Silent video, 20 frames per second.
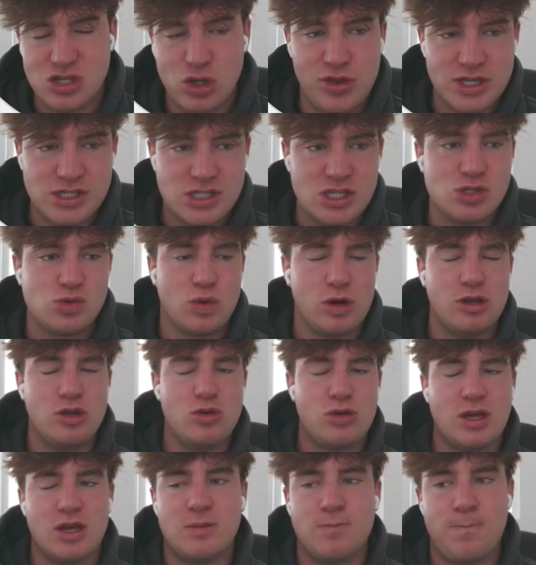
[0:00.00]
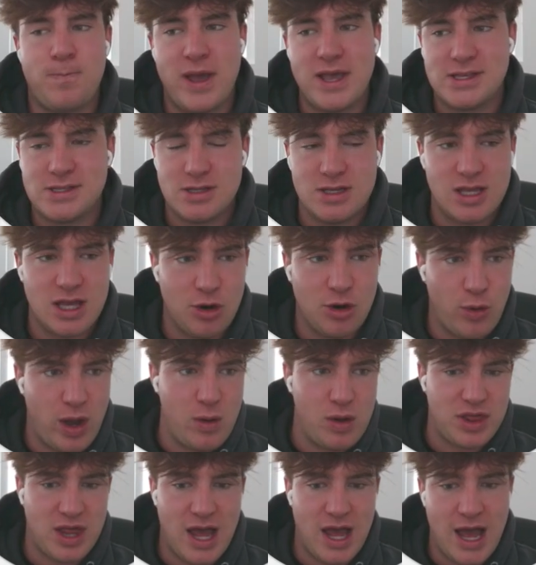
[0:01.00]
So this is where you can basically get away
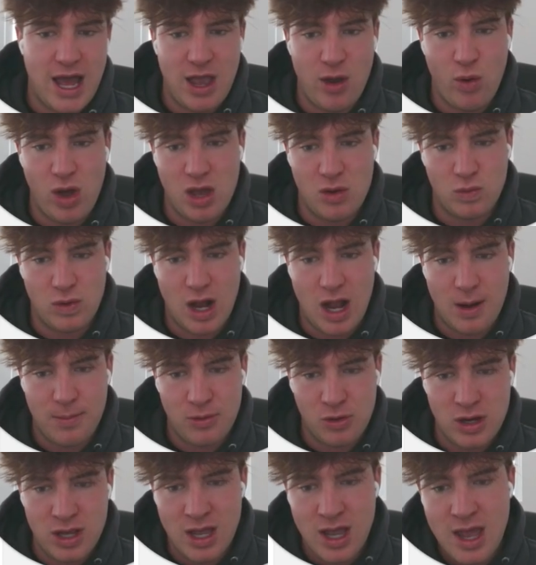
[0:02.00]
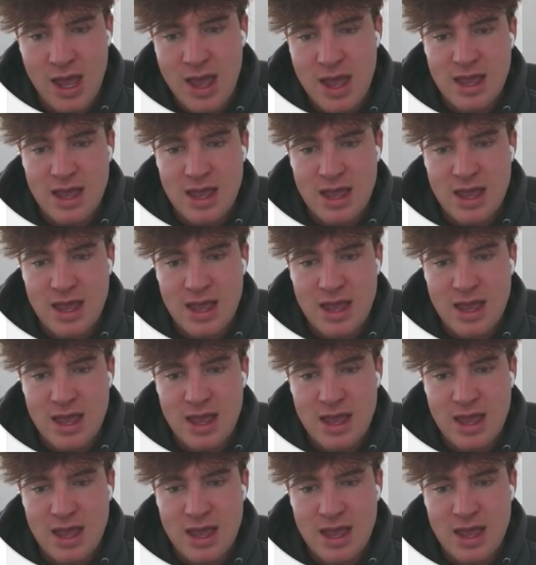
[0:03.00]
with highway robbery,